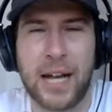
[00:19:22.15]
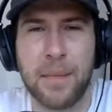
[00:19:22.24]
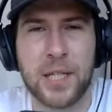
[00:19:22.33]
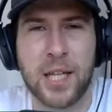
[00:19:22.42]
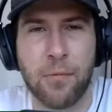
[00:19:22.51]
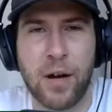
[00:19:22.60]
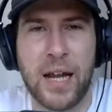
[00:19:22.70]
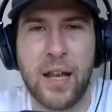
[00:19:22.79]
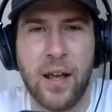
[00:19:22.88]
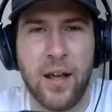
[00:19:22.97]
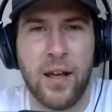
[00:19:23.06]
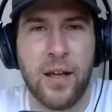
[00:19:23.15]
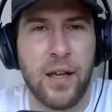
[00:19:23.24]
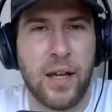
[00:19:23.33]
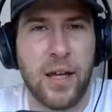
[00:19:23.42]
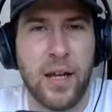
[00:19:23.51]
An upset win
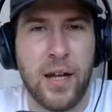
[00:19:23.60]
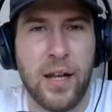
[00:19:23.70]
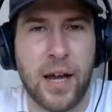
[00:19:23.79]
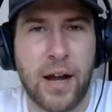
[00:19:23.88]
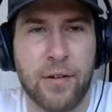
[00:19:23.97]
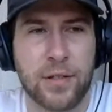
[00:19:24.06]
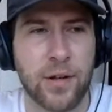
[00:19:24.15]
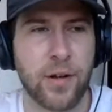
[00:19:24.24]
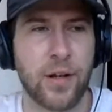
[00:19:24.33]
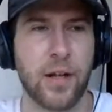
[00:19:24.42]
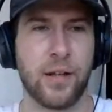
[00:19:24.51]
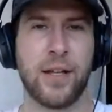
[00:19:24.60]
in Arizona